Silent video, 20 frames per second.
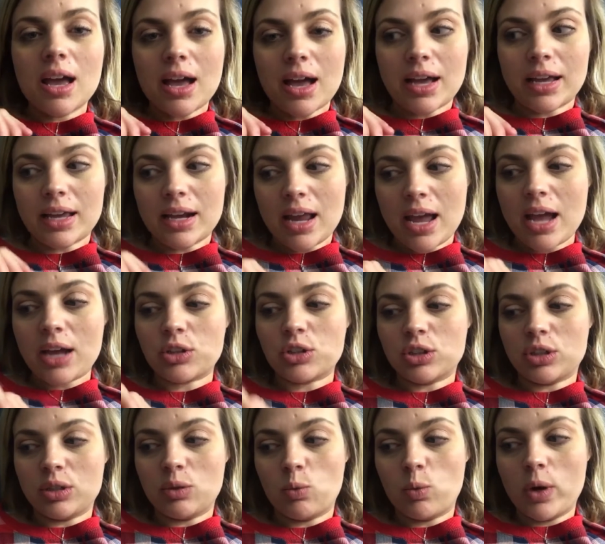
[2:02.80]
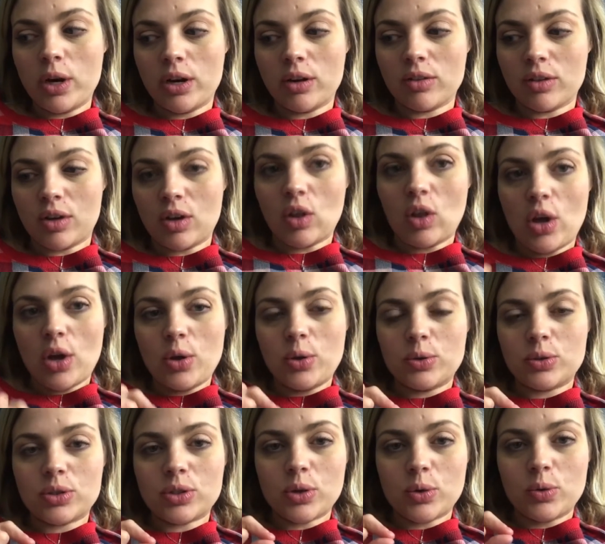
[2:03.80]
I can actually wear the
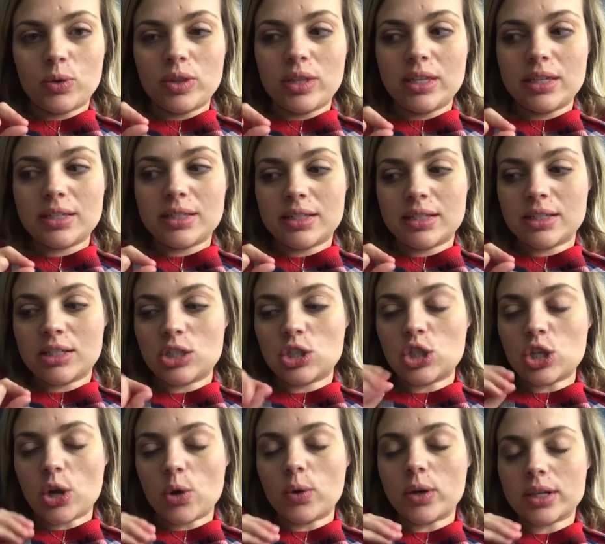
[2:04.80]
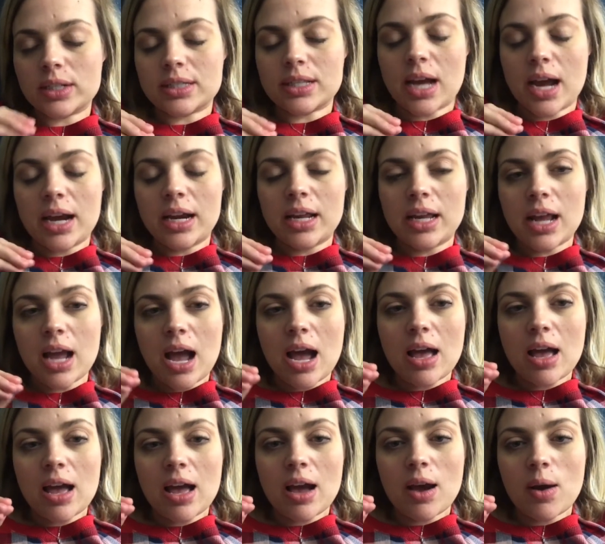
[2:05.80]
clothes, so this is so exciting.
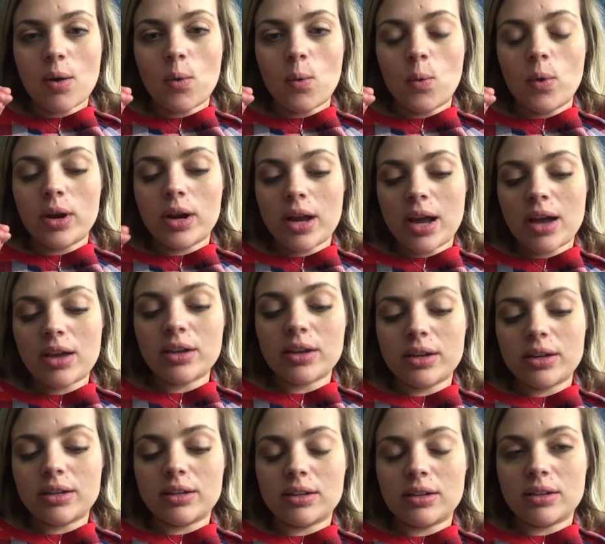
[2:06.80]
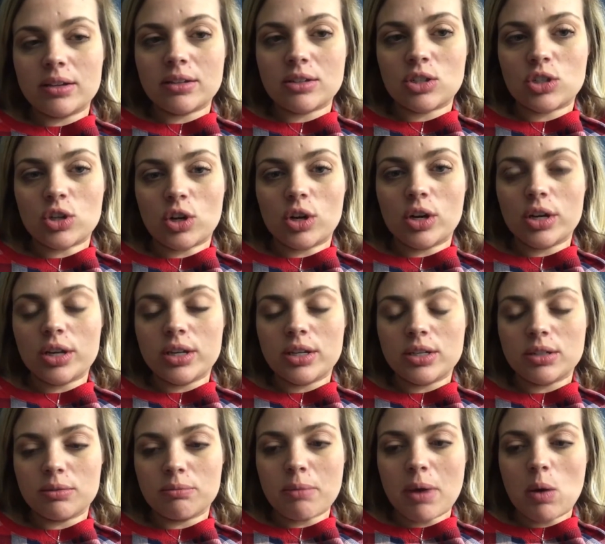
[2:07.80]
When I
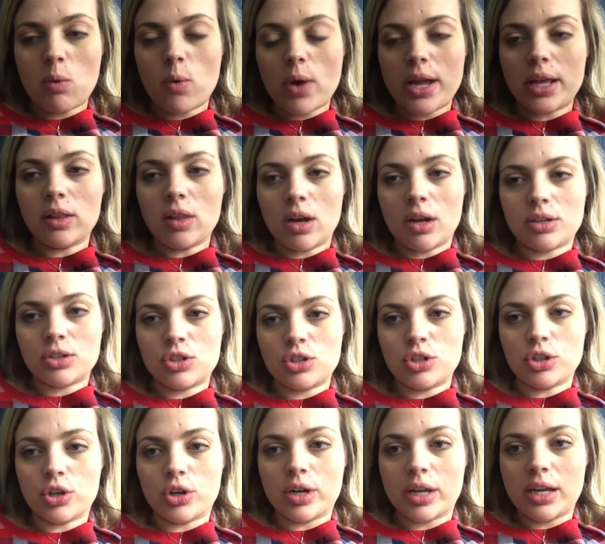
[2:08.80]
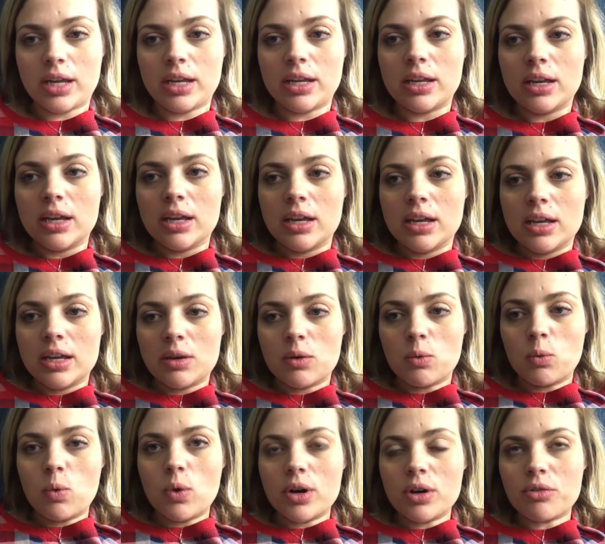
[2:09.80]
started my weight loss journey,
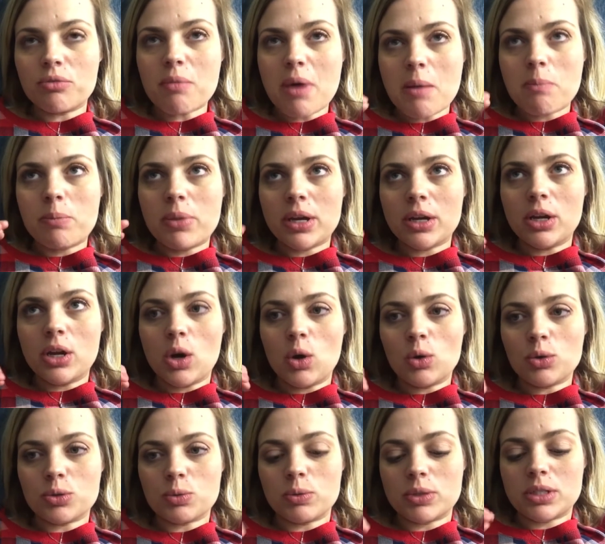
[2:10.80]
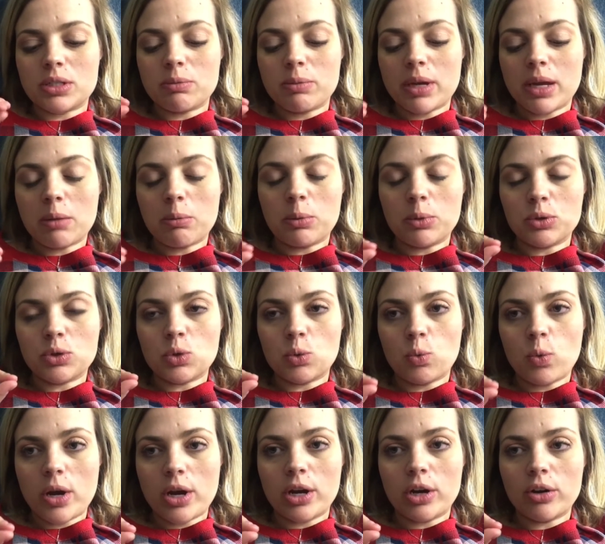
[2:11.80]
one of my big goals was to be able to
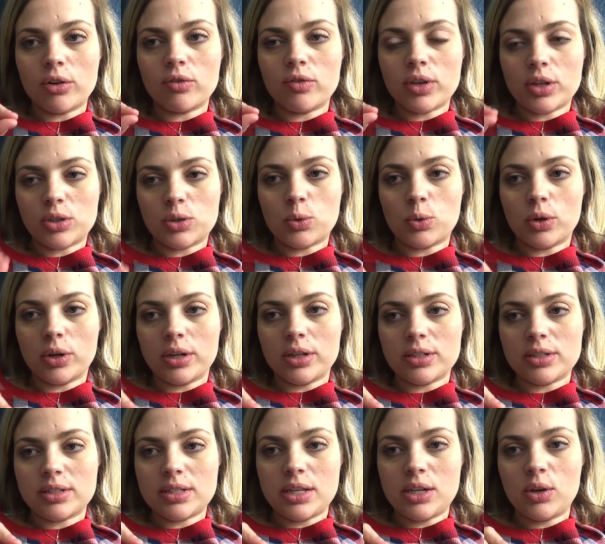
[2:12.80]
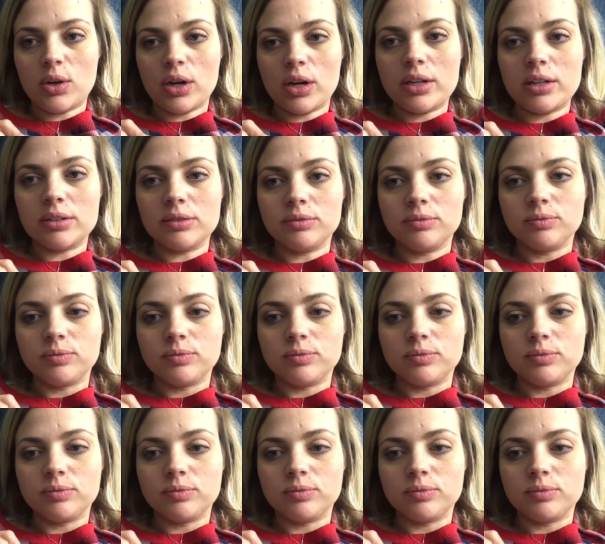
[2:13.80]
wear Victoria's Secret.